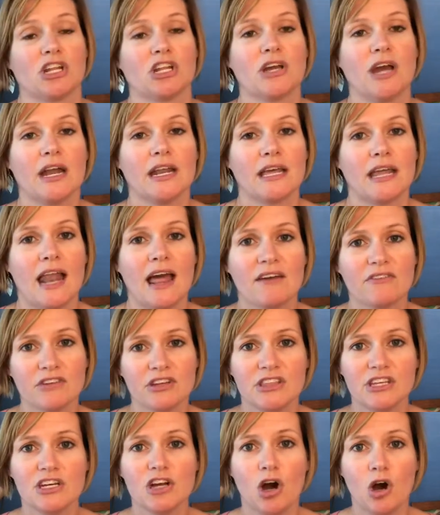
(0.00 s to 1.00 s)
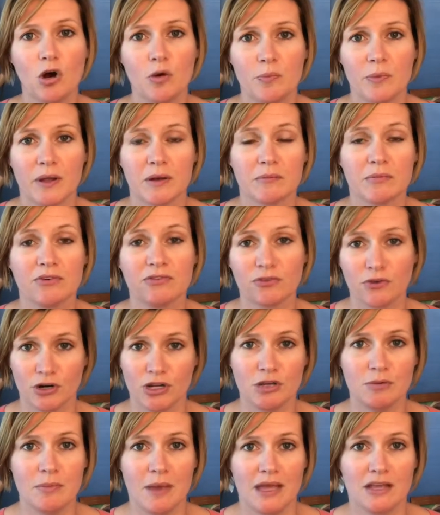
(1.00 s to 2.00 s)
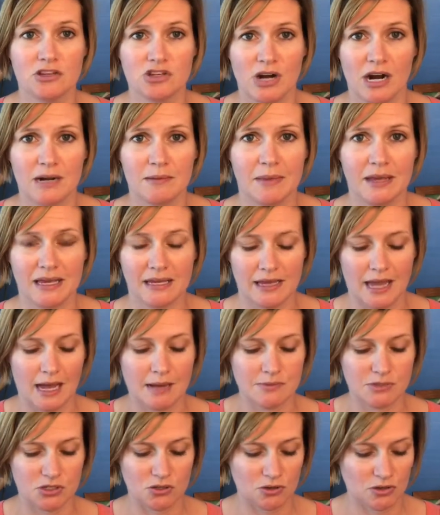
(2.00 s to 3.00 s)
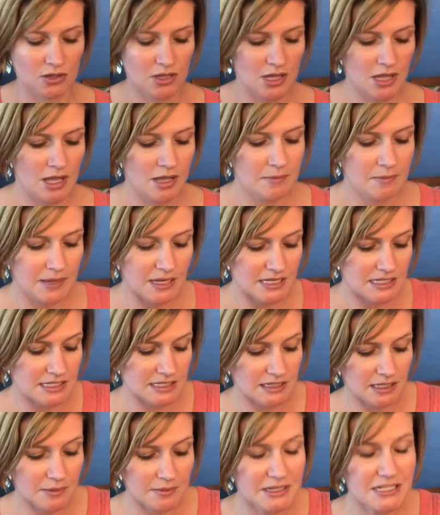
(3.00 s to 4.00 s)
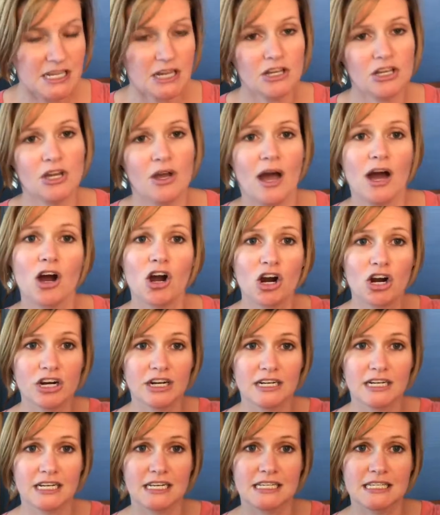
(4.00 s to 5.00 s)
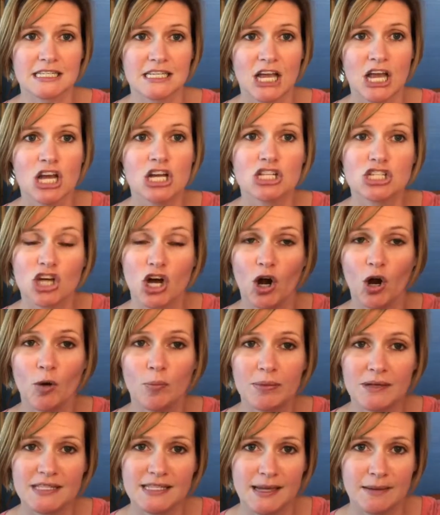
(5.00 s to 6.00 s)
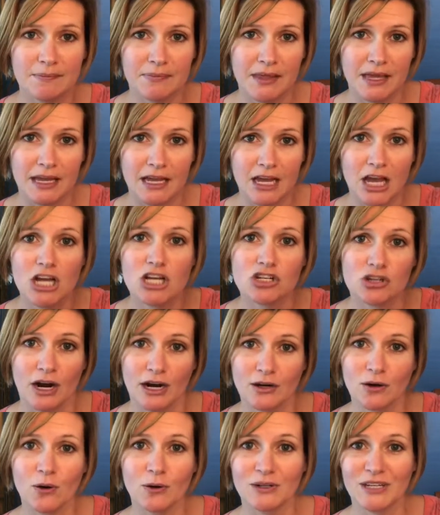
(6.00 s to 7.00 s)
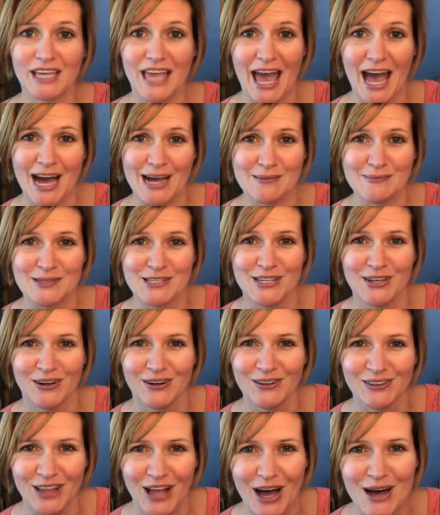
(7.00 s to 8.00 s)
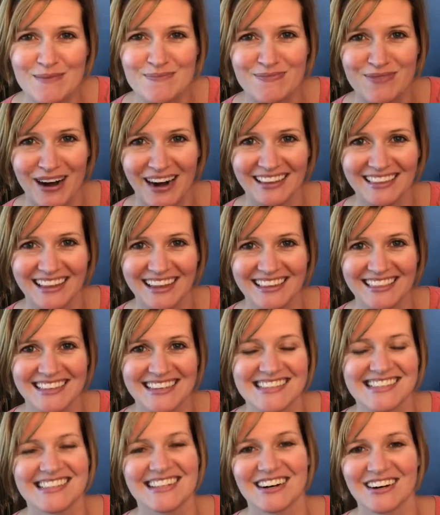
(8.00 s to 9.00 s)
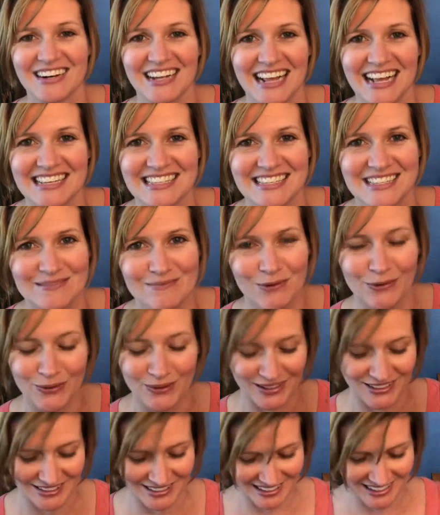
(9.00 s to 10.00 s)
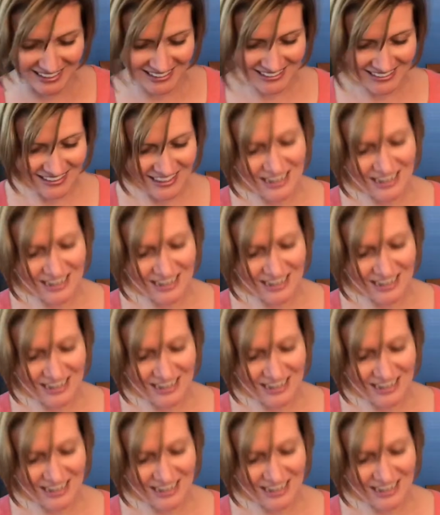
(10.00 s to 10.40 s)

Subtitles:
You got to get everything open before you try to make a capsule. Because let me tell you how hard it is to open something trying to hold a capsule upright like this that already has some oil in it.